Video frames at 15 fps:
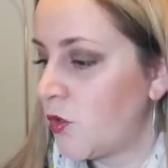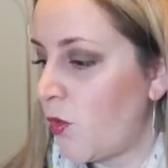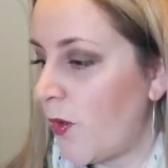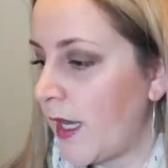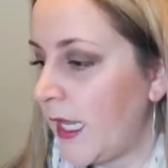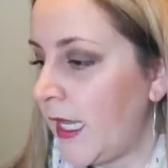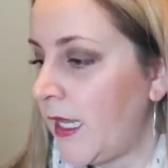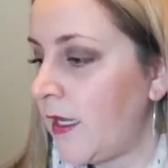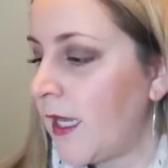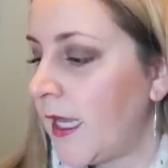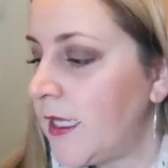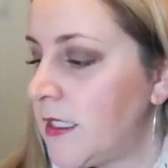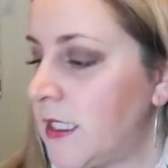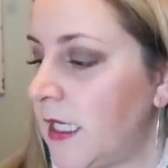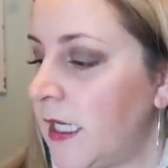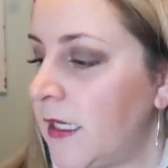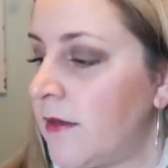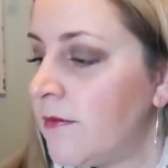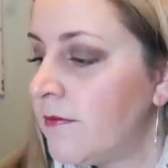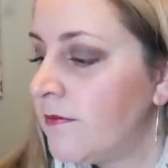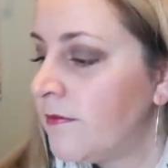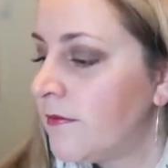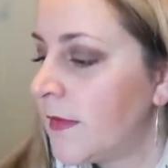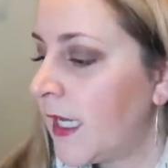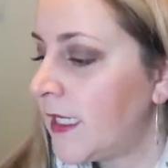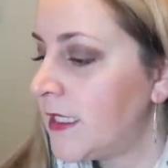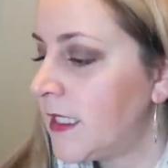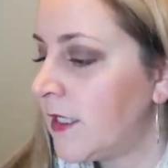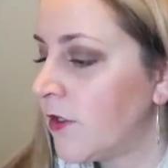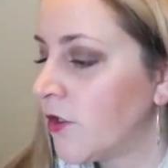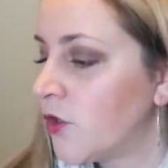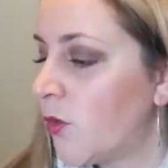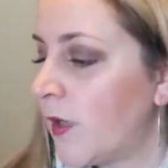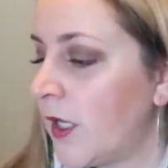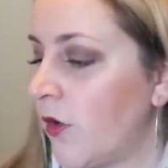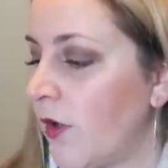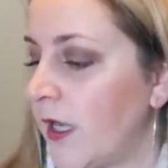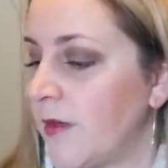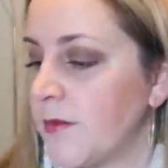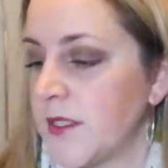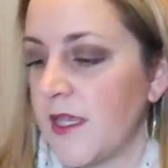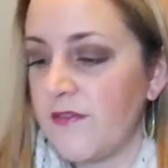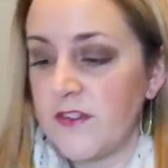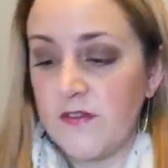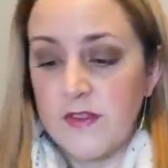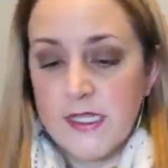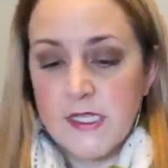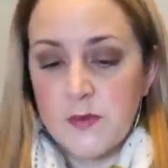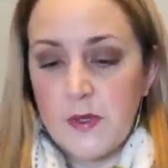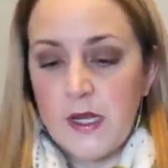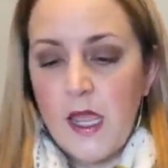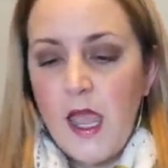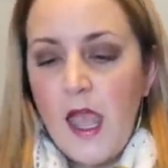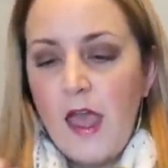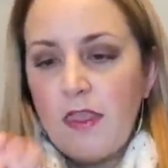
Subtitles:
19 or 20 grams left of this one.